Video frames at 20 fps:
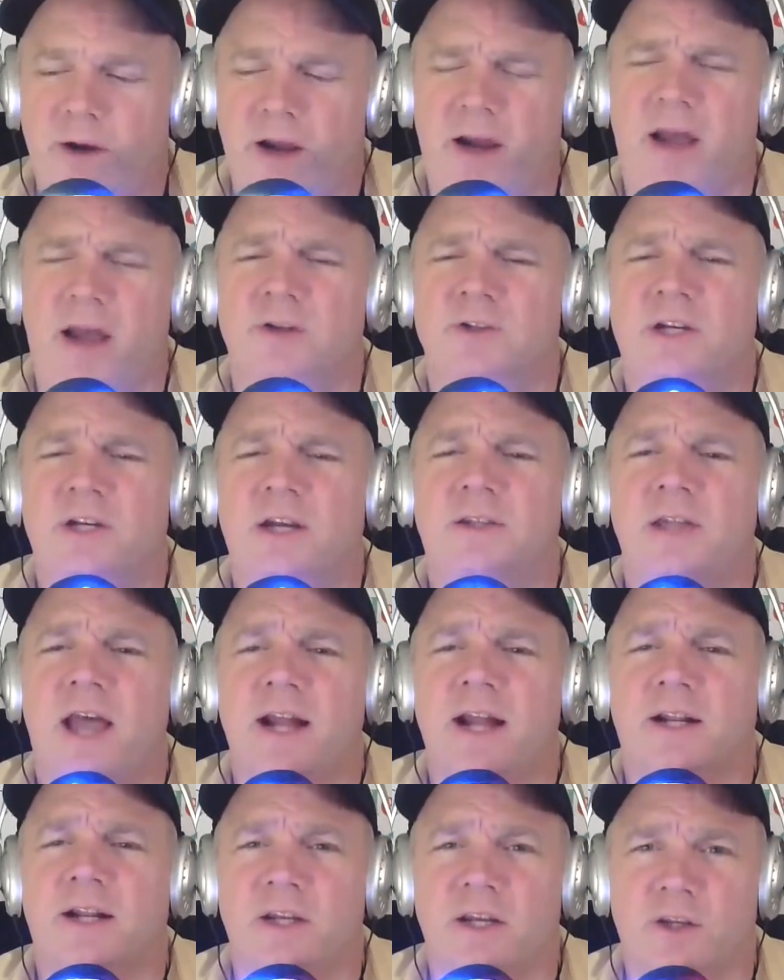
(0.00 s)
how'd you get
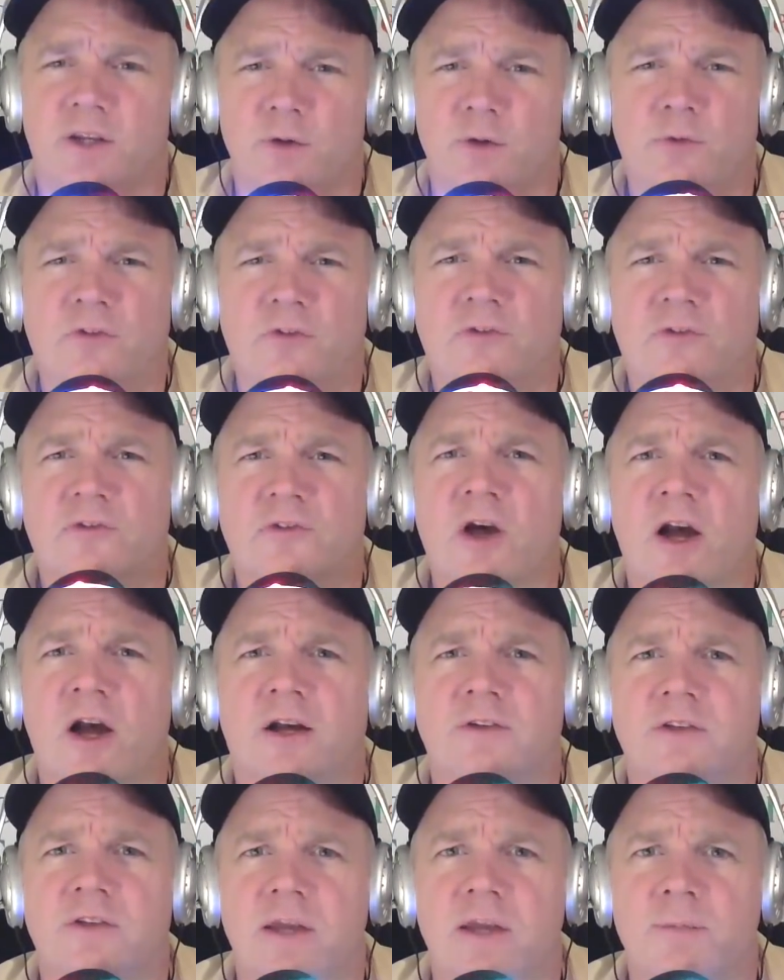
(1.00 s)
that gig? You
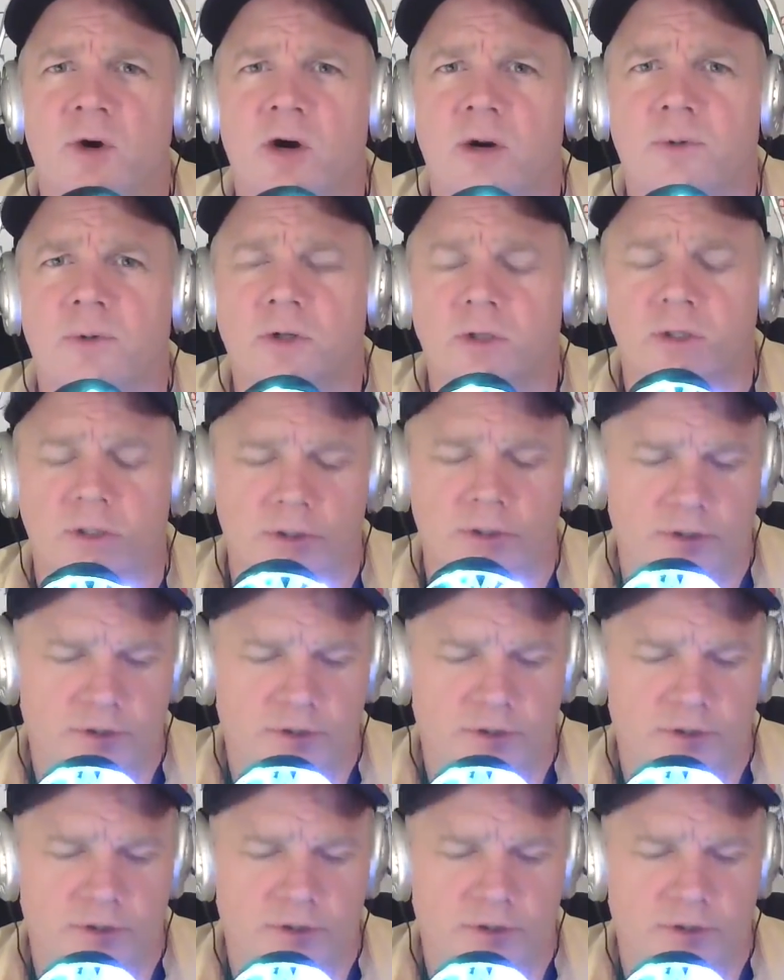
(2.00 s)
suck, D Marble.